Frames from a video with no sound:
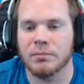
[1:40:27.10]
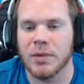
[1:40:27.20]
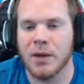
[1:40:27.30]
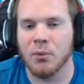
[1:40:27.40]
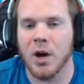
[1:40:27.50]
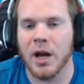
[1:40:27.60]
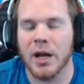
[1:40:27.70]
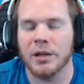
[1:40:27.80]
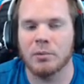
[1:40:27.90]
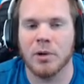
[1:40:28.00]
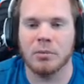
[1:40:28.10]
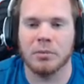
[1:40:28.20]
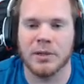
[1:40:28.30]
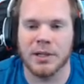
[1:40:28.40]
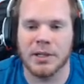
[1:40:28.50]
FYI, you'll
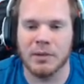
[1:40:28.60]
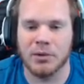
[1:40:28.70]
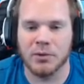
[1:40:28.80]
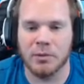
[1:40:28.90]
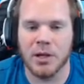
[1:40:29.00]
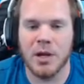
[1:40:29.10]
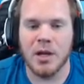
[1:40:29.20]
probably take damage from it.